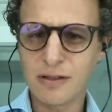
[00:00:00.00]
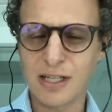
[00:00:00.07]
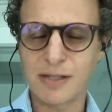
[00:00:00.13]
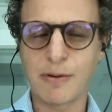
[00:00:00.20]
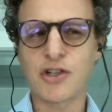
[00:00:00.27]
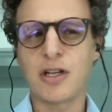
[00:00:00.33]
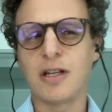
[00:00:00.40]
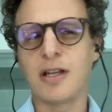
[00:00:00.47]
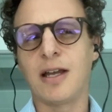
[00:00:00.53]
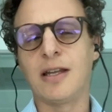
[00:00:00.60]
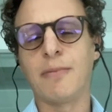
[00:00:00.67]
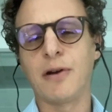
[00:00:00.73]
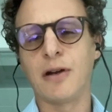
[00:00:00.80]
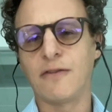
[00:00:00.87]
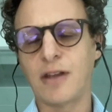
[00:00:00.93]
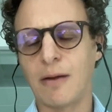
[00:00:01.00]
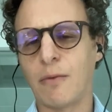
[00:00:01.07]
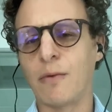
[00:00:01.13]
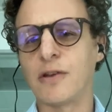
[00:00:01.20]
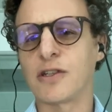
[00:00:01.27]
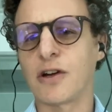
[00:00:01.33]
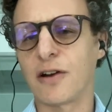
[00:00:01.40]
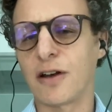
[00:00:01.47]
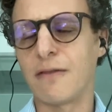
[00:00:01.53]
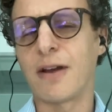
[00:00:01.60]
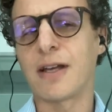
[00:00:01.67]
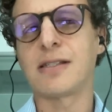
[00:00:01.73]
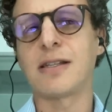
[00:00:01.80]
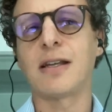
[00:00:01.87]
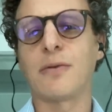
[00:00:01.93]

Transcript: especially in the period of time when we started investing.